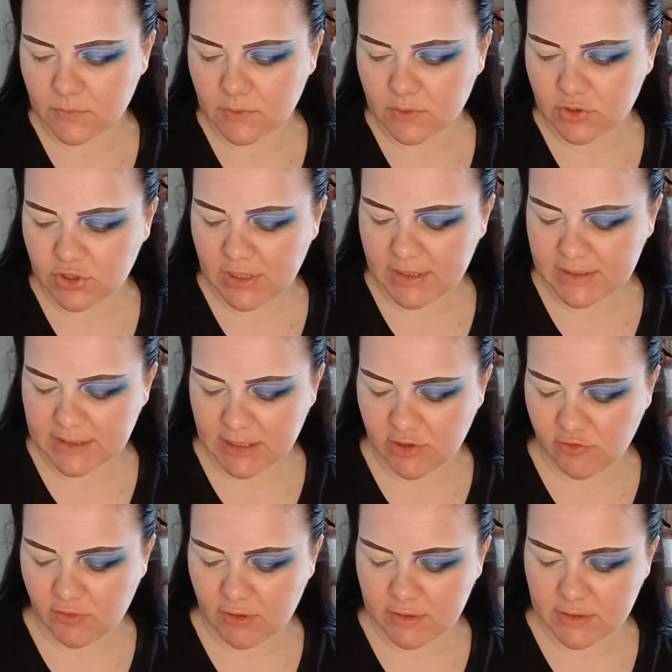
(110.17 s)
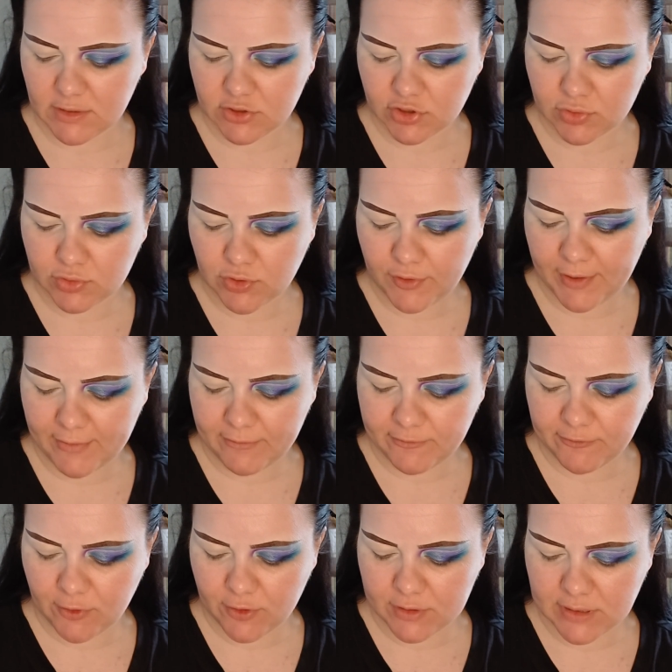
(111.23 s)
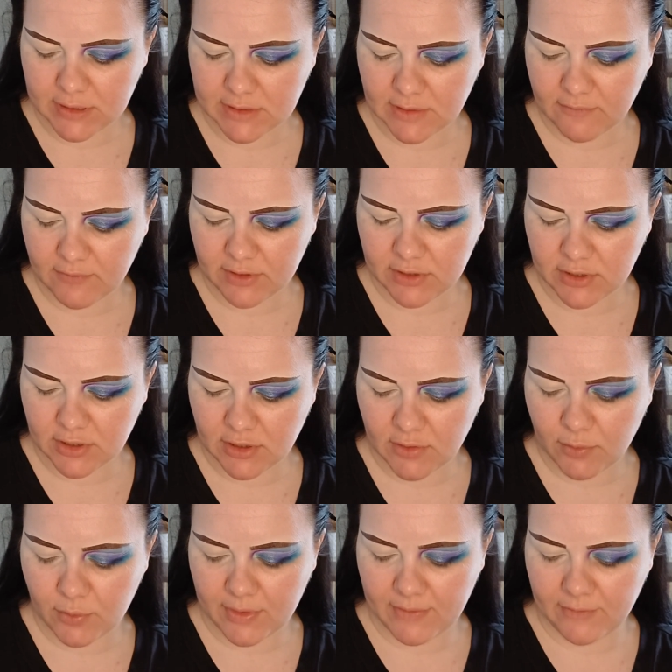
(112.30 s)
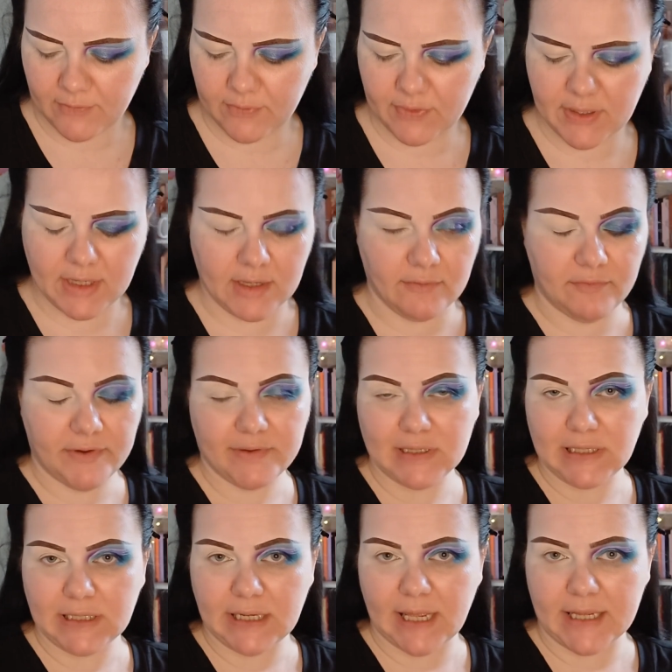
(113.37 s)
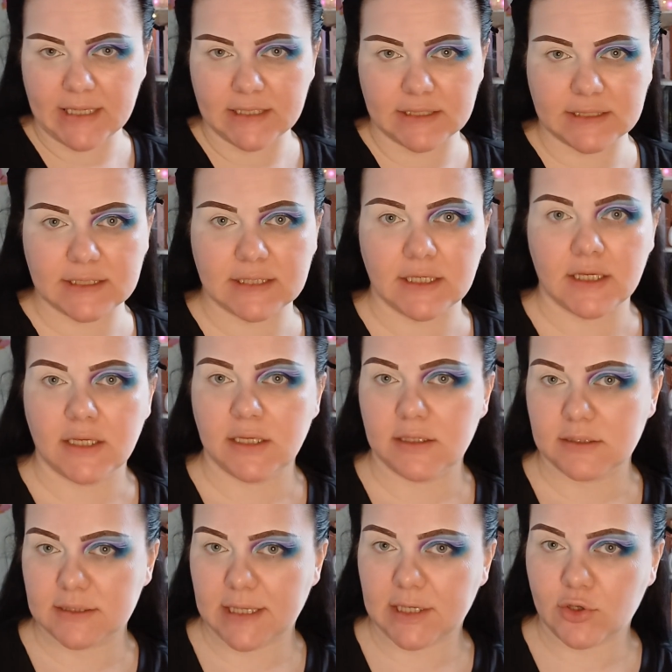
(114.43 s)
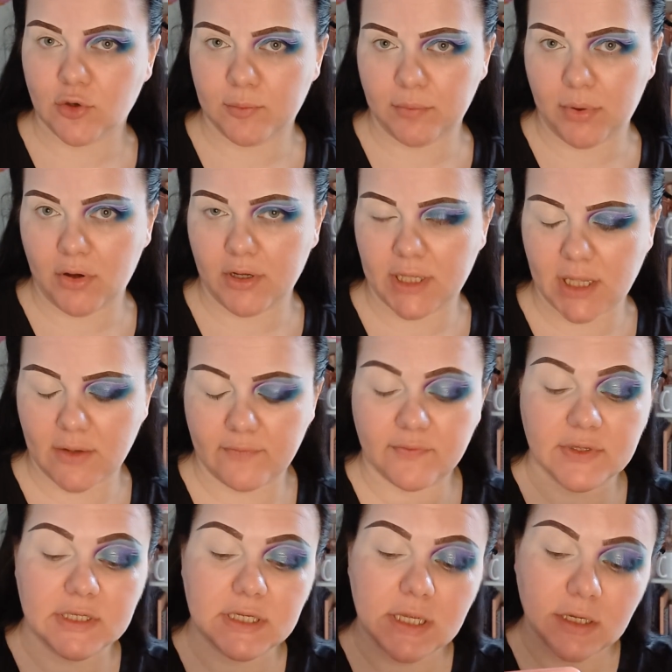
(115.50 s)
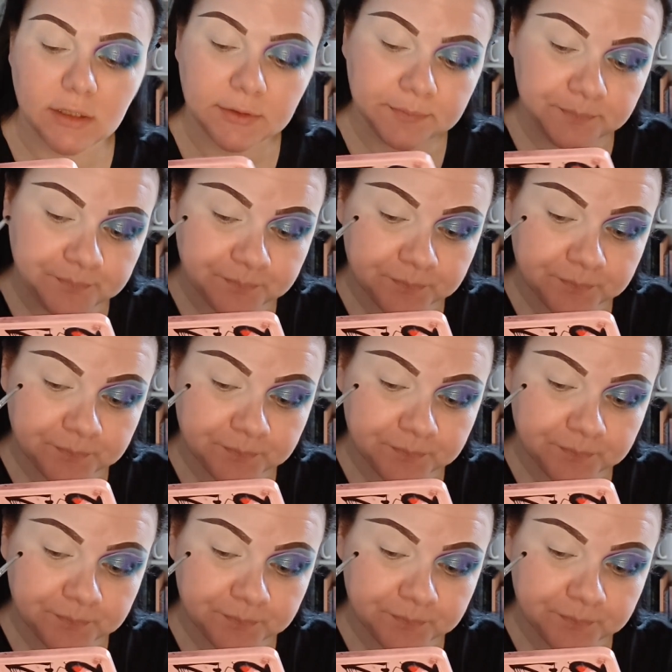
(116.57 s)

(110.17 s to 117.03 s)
share secrets, I should do that in Friday's video with the very late say goodbye video.